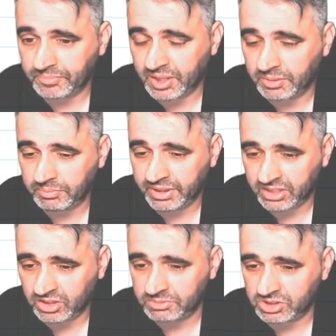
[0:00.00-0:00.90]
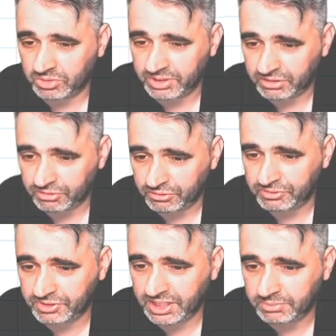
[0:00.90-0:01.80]
Make a common denominator of
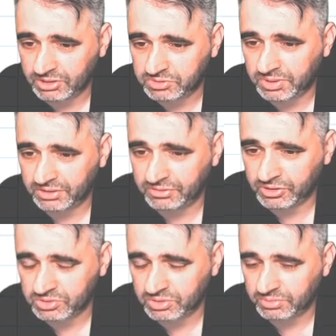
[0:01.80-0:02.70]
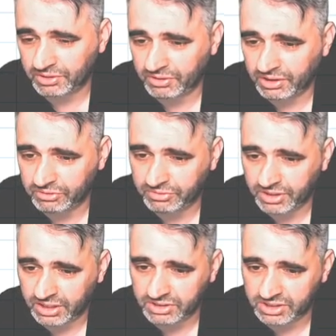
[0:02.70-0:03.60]
15. Multiply the first one by 5 on 5
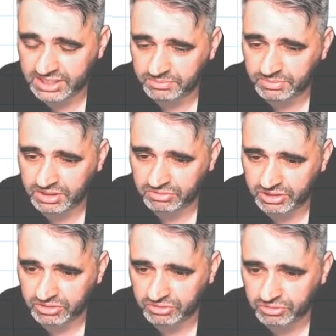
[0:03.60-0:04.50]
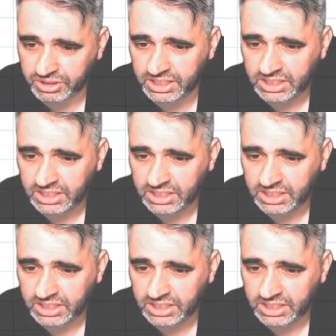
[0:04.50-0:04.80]
and the second by 3 on 3.